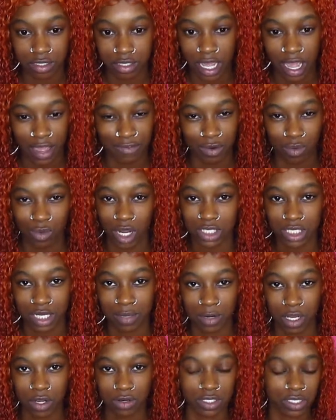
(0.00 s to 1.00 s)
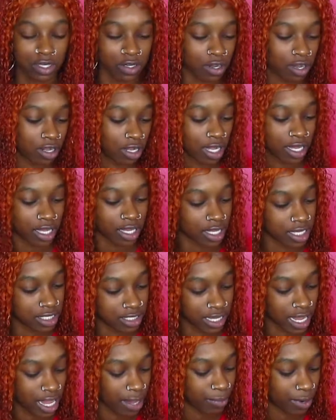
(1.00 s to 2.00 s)
haven't watched it, I'm not going to tell y'all, like,
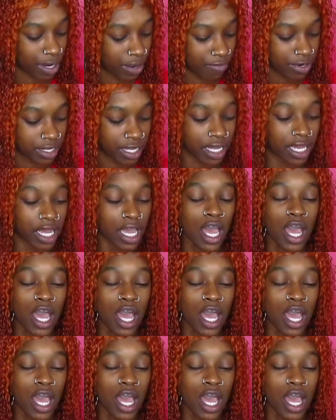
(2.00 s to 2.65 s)
his name and everything.